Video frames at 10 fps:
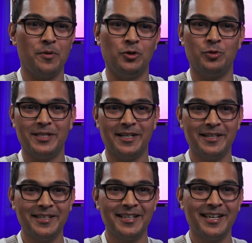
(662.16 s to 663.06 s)
on Twitter.
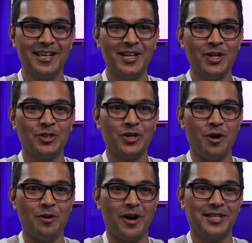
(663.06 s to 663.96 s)

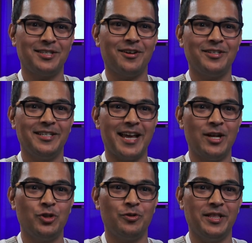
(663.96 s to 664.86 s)
So I started
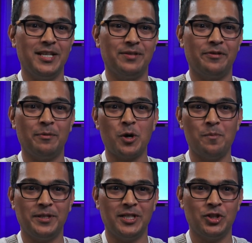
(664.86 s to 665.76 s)
entering these film
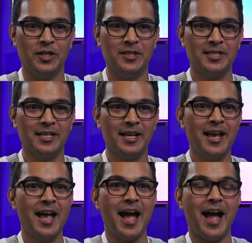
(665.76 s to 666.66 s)
competitions,
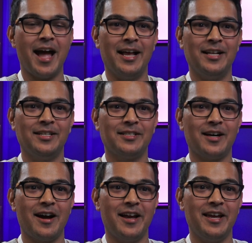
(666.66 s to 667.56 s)
and
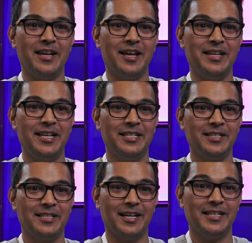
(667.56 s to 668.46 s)
I
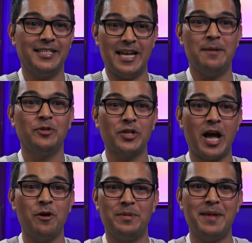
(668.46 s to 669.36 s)
needed a team to
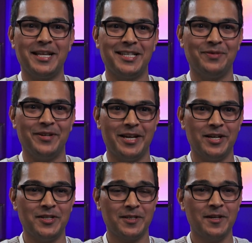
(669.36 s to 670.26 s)
help me make these
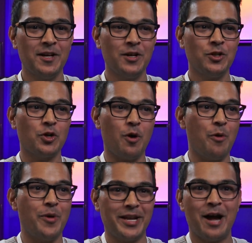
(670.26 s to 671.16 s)
videos. So I
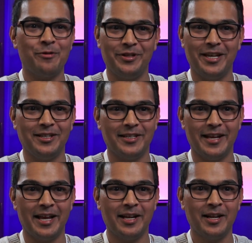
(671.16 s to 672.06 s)
went out on the
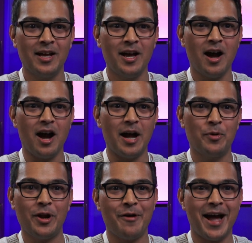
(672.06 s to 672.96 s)
internet, I
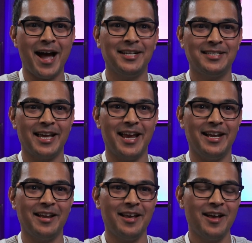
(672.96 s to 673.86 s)
put out ads saying,